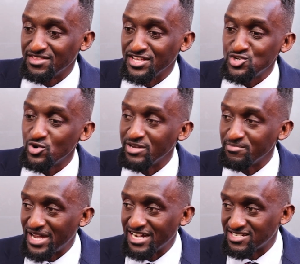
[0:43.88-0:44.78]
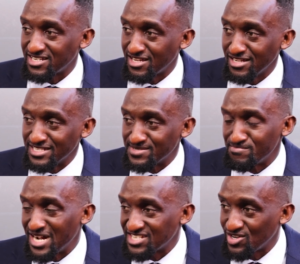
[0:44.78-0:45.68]
then your impact is
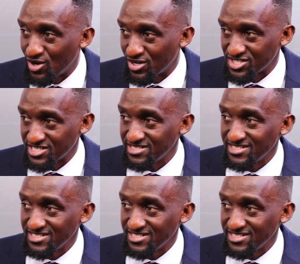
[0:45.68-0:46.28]
much larger,